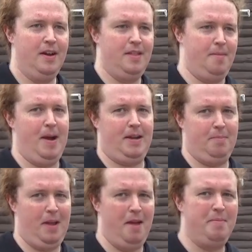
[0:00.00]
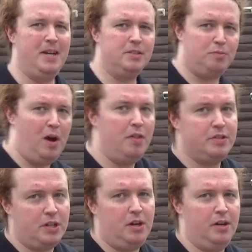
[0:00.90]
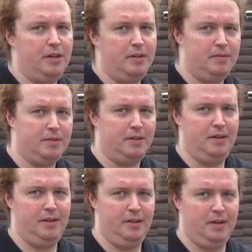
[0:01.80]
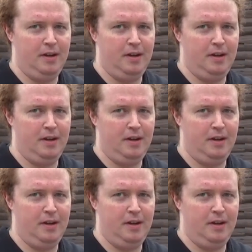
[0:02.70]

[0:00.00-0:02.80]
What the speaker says: the backup cam, because while this car during